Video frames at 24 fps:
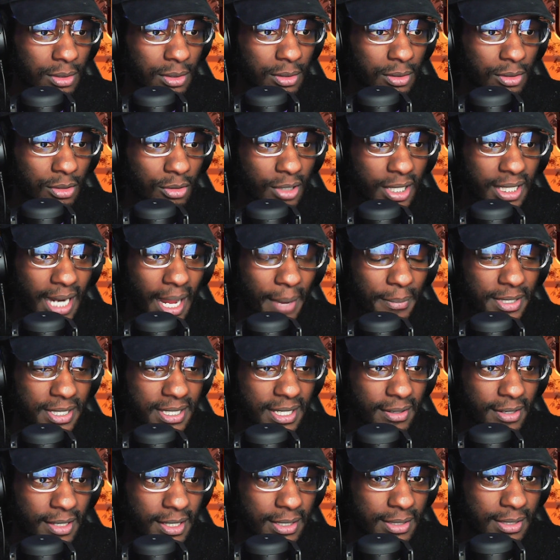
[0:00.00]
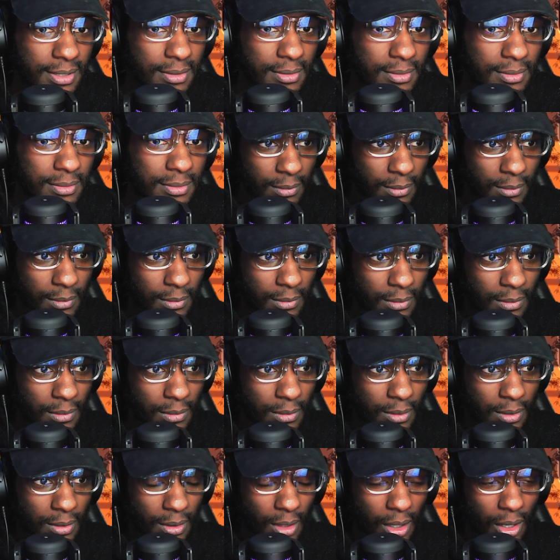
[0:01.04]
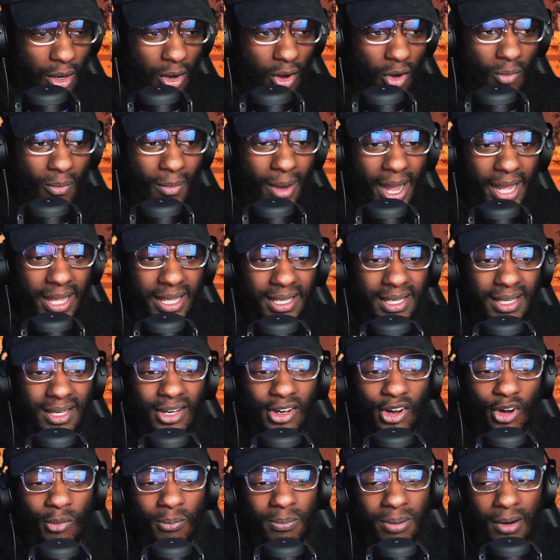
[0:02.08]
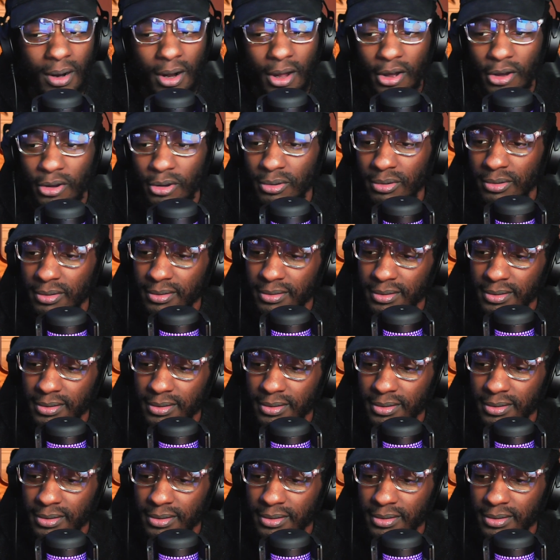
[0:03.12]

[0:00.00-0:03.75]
You cannot be serious. Oh my ill, bro.